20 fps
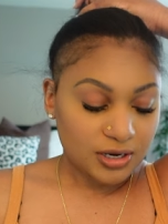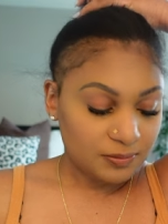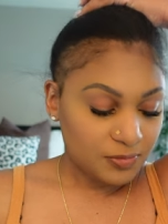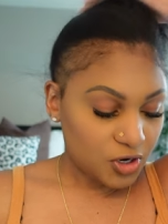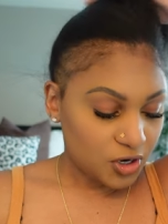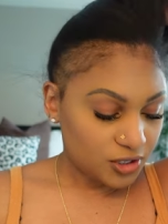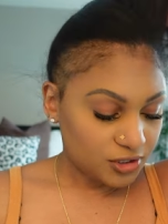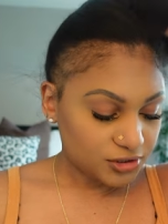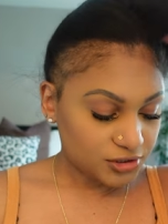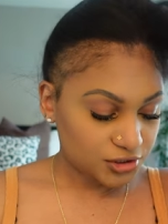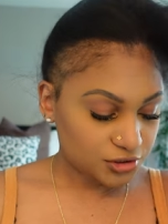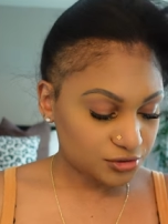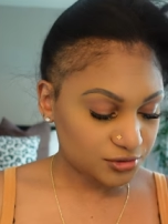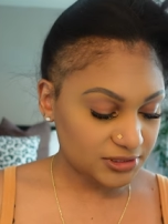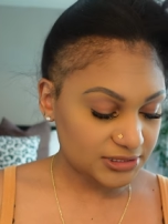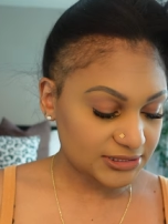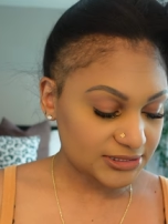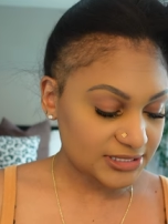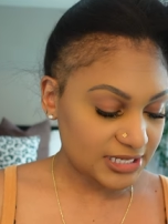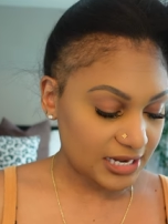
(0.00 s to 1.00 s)
I'm also
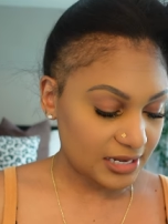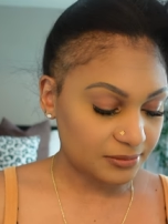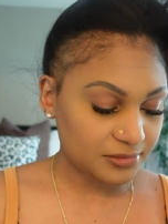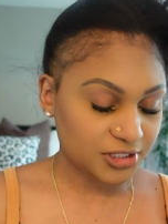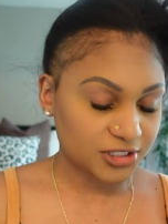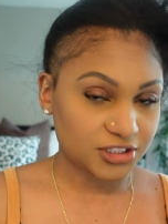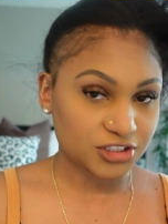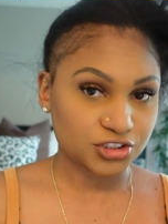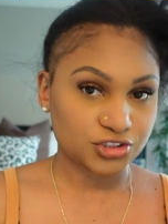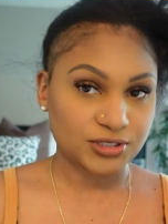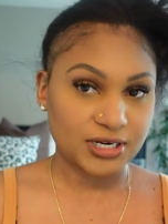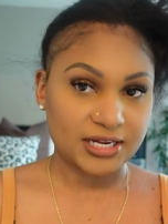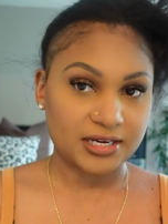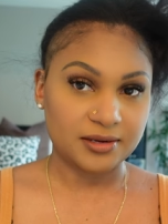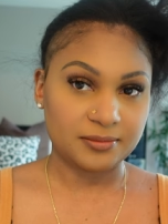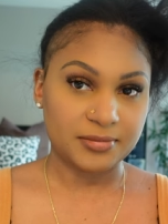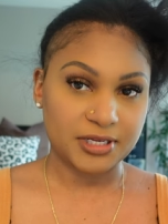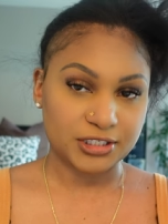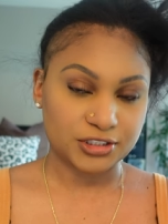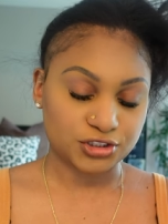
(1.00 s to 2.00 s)
this time going to try
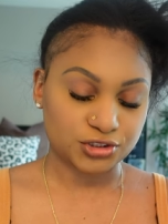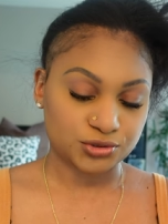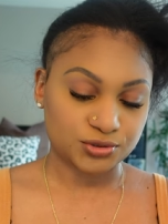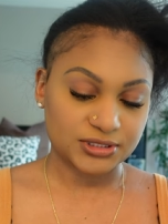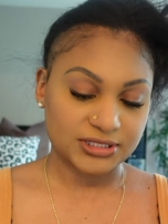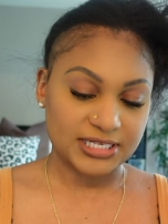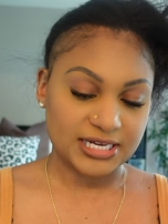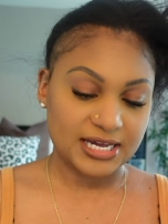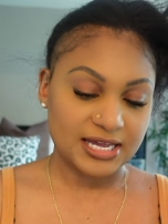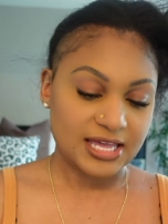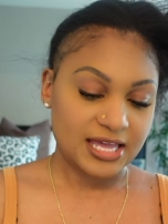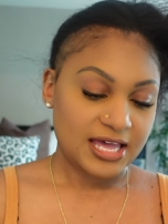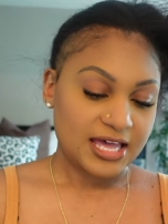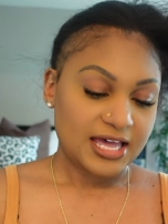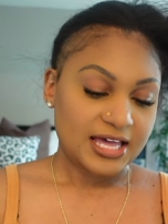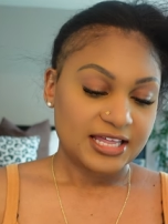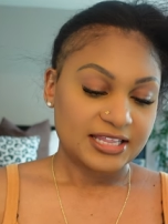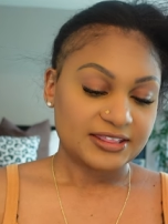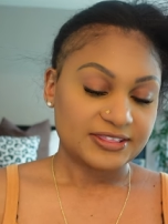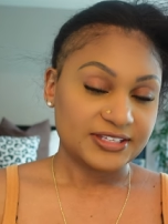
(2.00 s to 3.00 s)
to make sure that
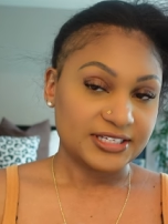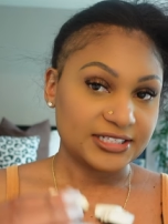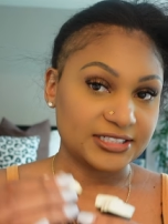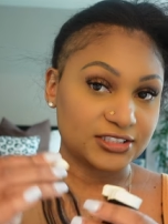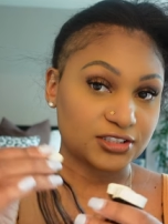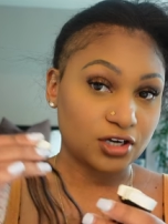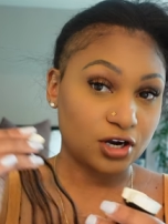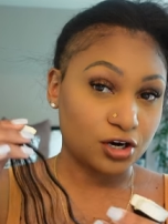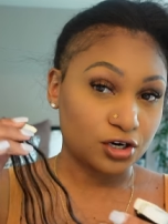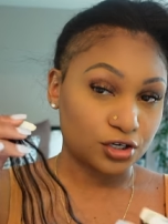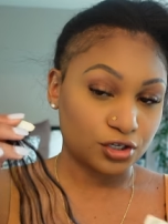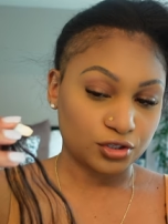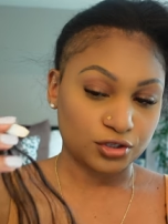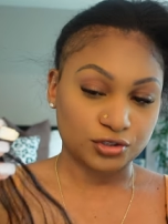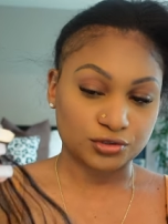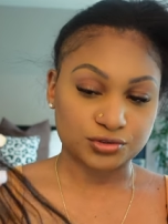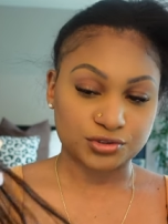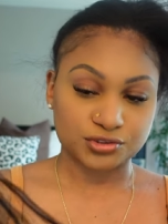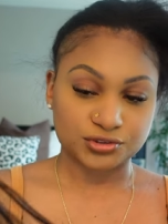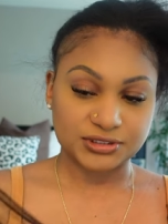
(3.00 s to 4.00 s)
these are
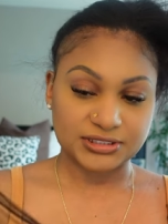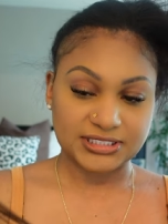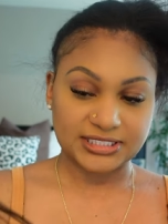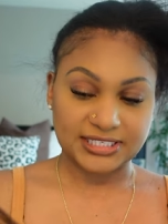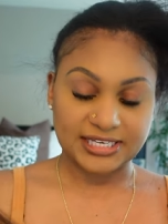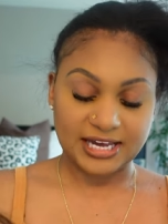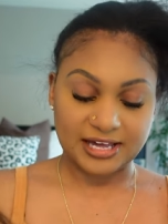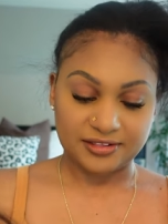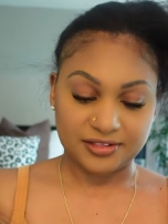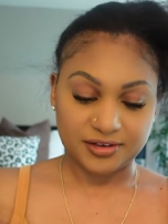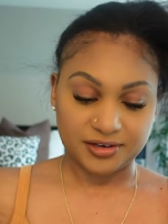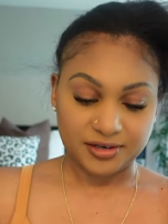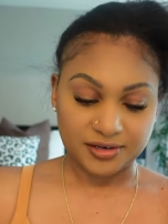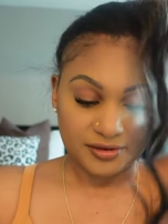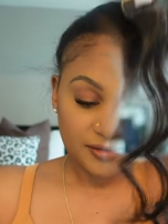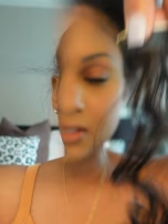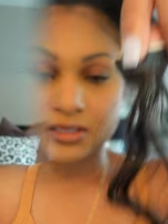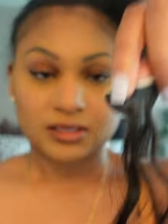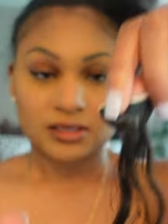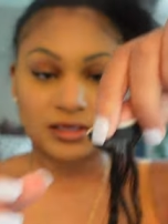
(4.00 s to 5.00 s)
closer together.
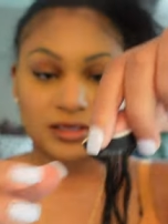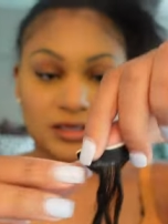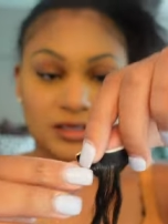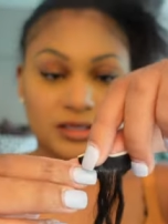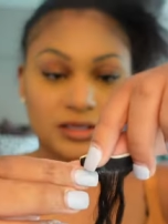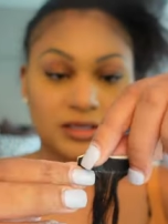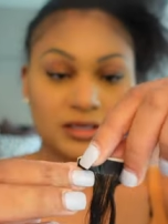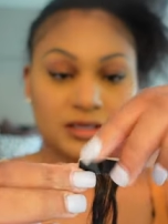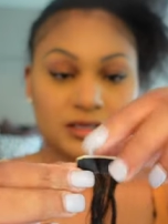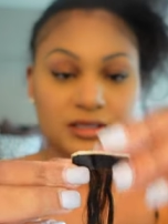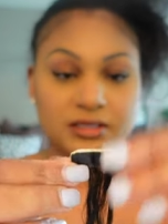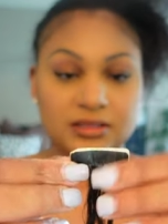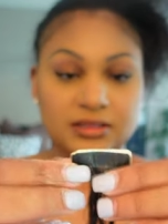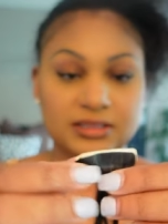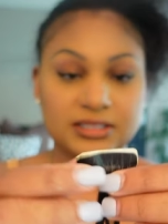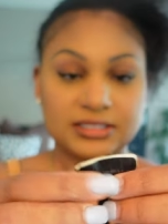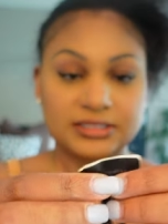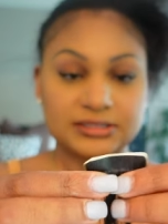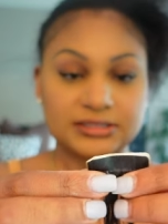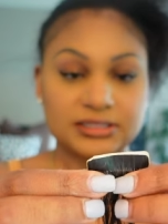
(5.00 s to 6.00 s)

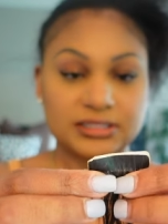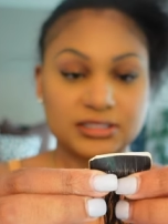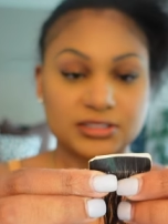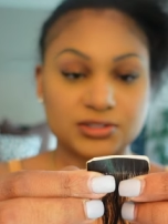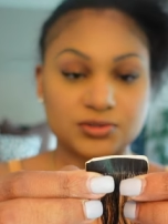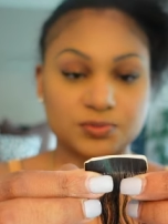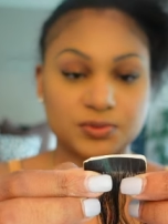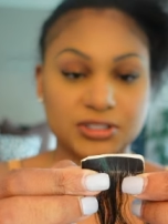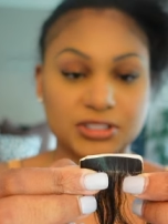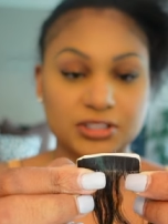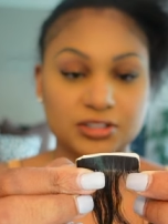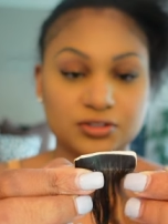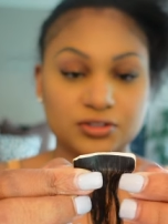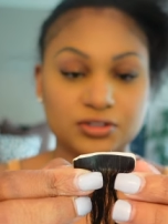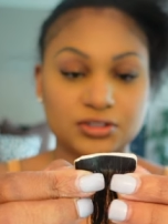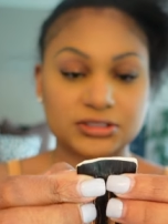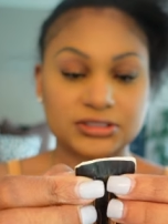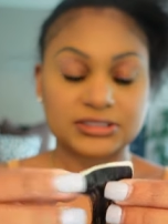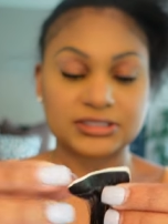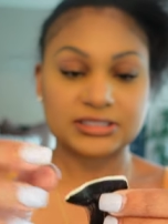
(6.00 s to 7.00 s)
This is what it
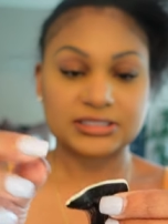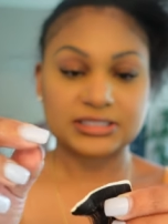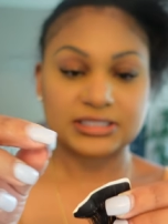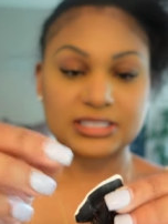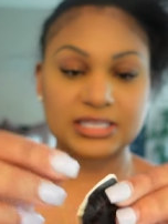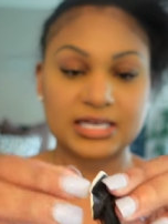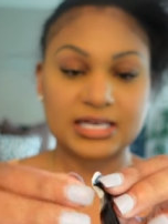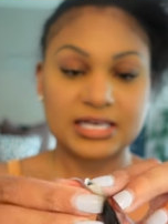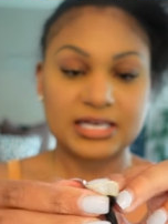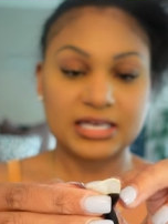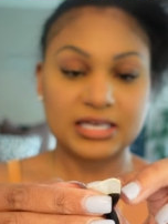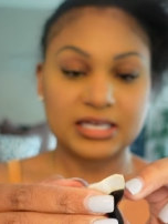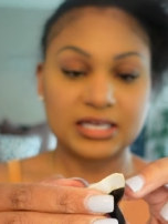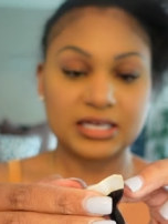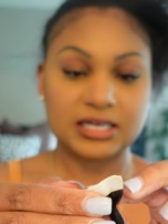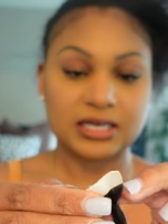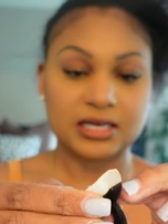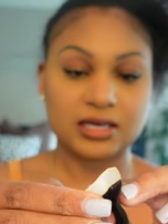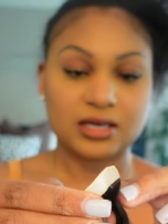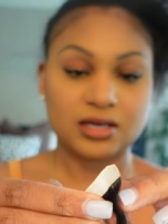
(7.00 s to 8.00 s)
looks
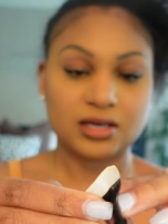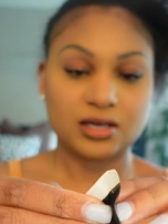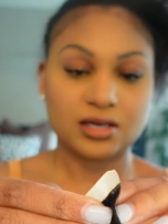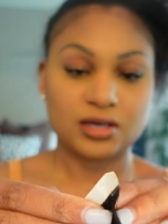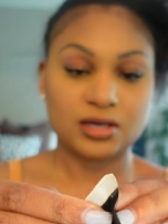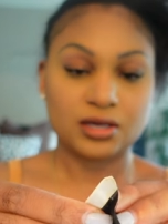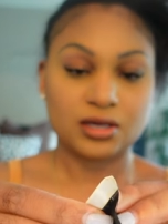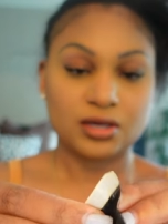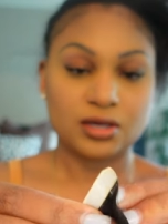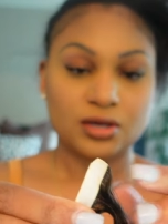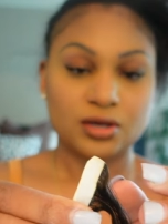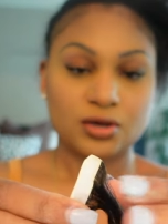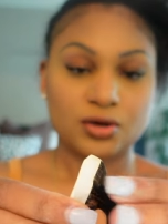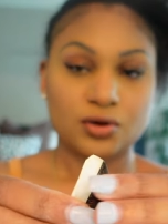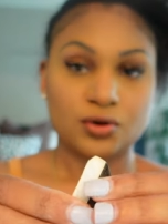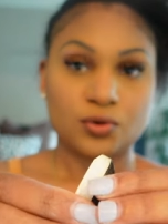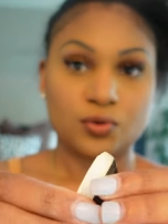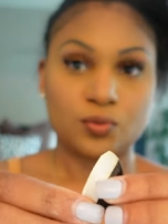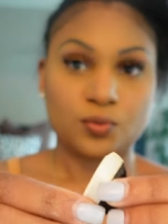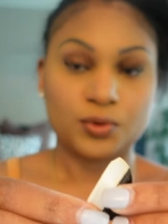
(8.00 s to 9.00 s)
like
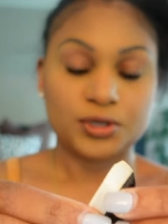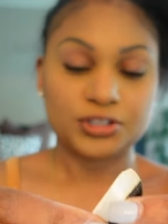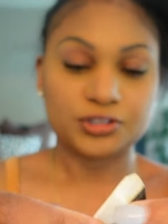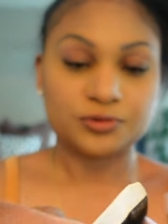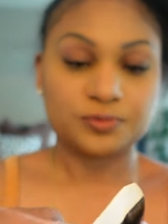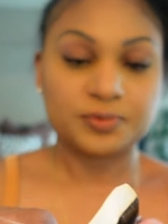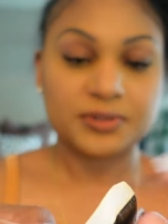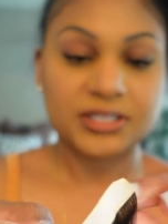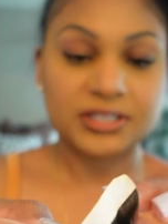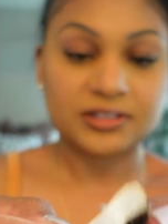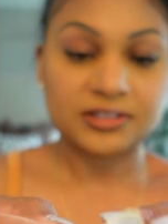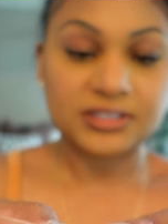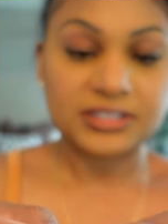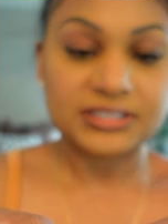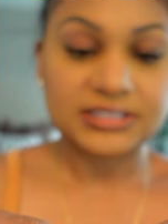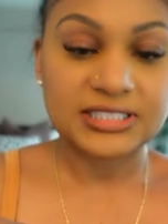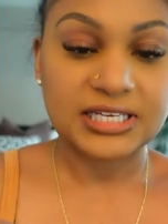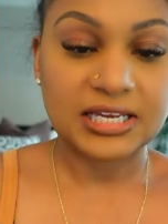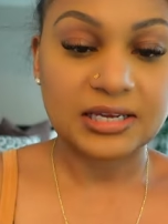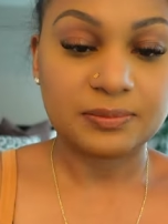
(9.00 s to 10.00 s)
when you peel the
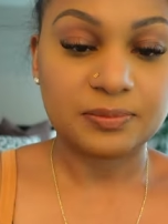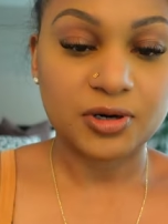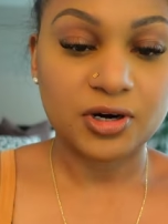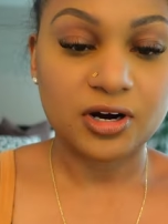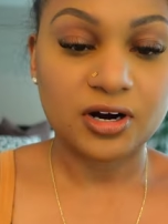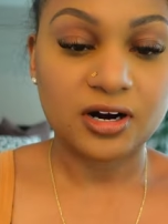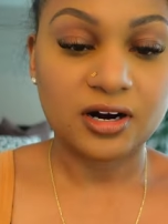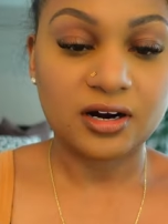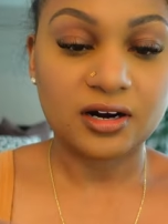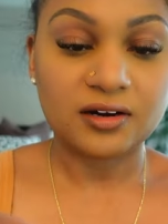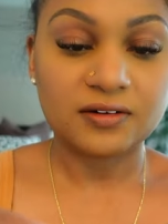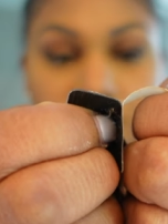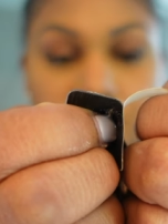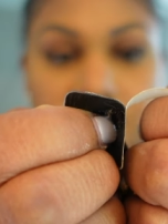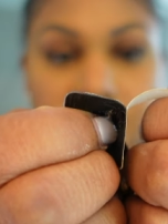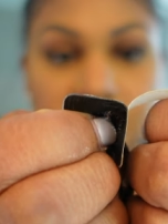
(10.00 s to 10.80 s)
tape off.